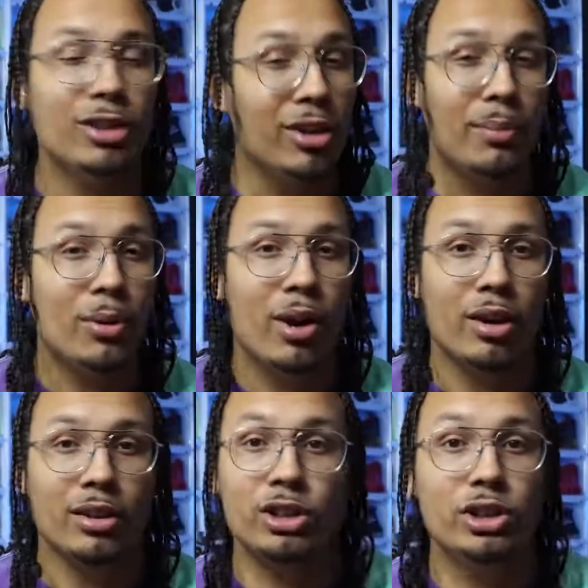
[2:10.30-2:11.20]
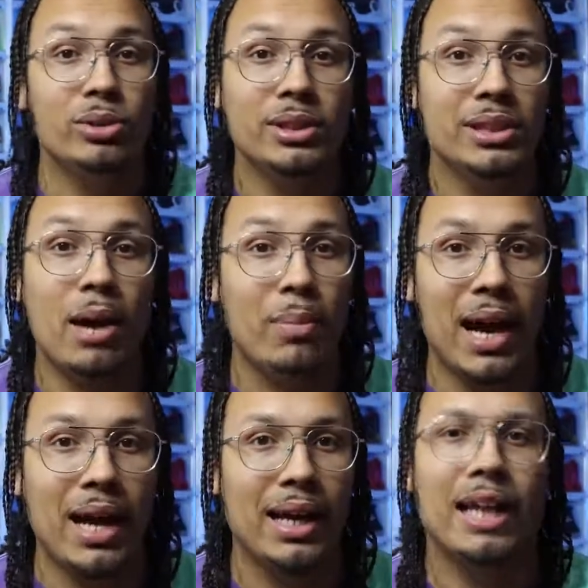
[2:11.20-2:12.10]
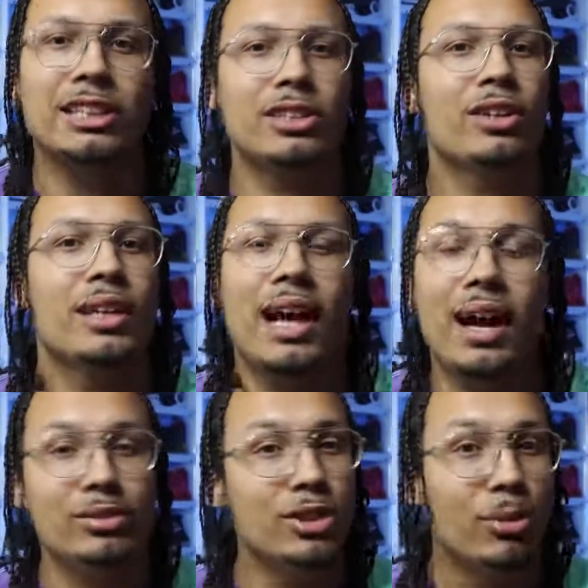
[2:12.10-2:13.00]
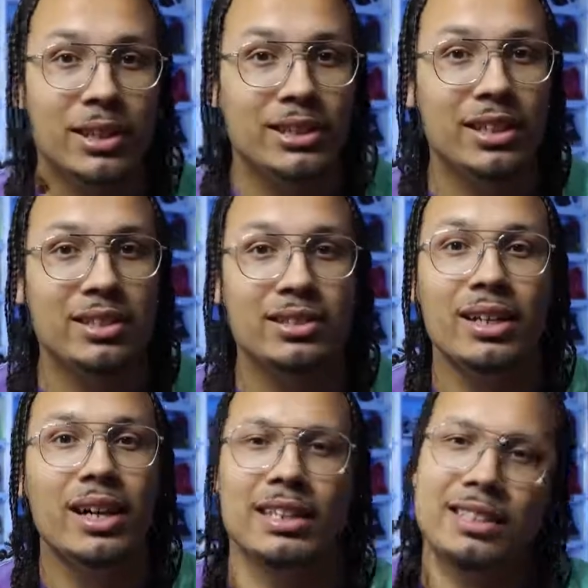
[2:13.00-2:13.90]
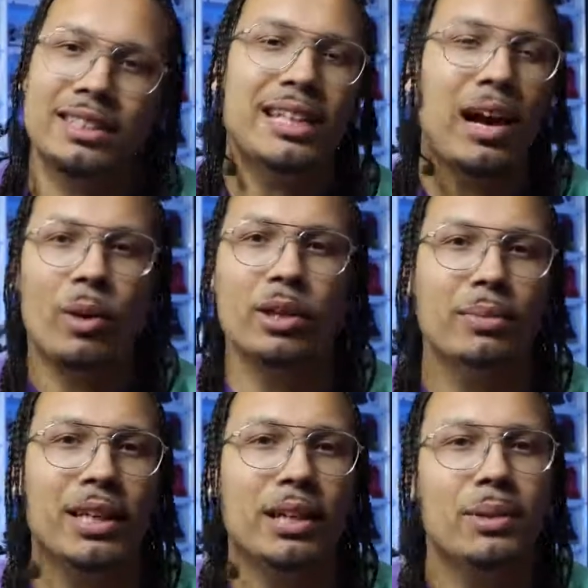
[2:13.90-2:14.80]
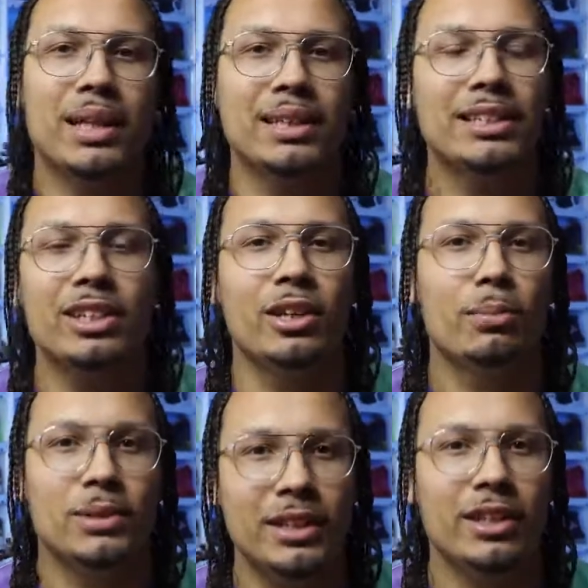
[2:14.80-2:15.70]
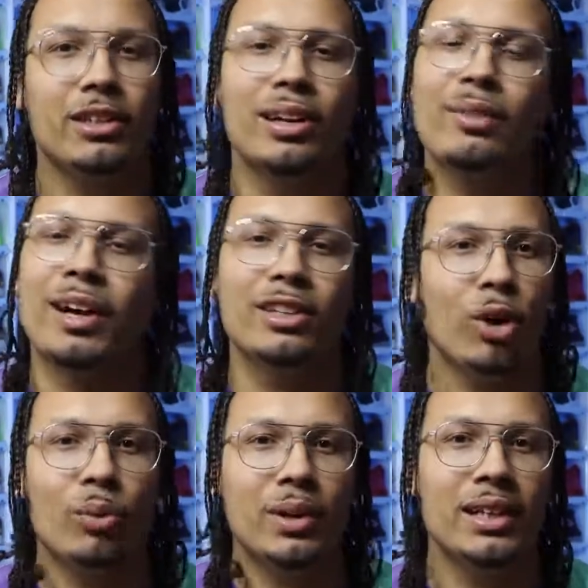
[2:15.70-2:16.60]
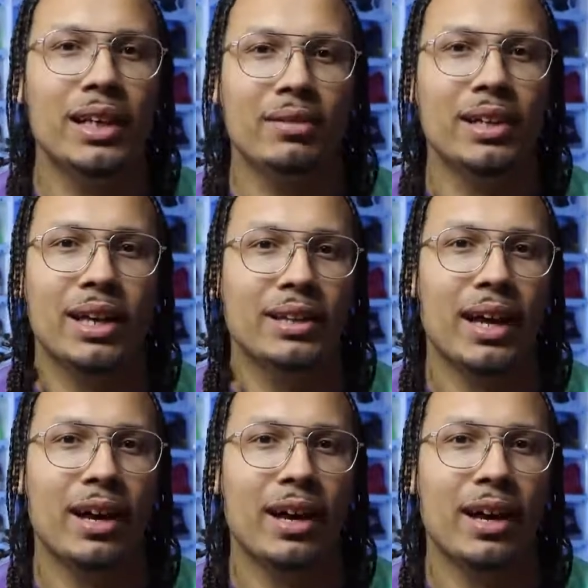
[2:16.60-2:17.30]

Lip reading: Don't get me wrong, the shoe is not bad. I just know that I have so many sneakers that it's just not worth me keeping that sneaker in particular if I don't really love it like